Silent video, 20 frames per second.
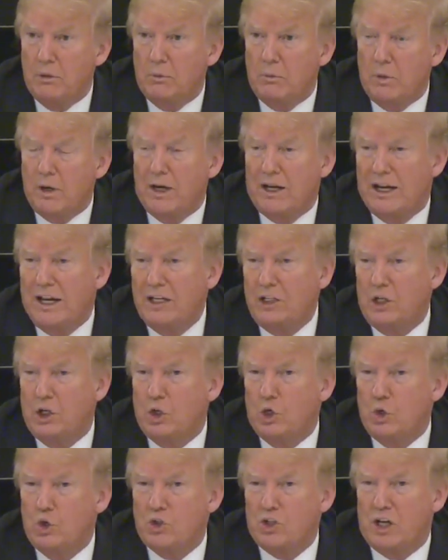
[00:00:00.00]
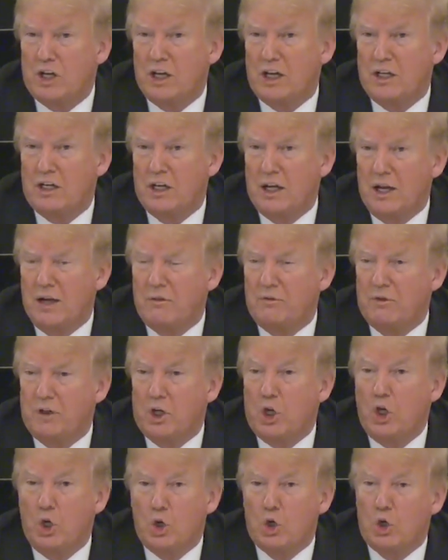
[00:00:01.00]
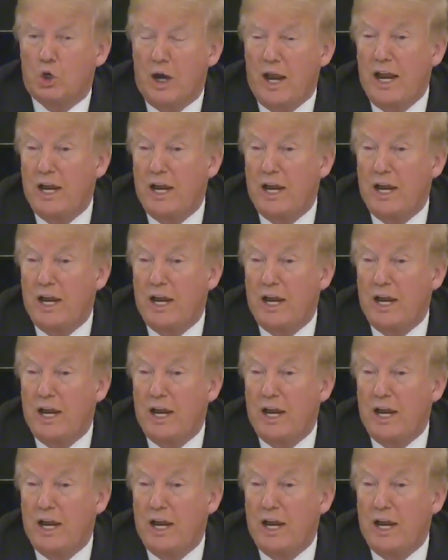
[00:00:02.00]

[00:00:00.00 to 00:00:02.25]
What I'd like to do is I'd like to have the cure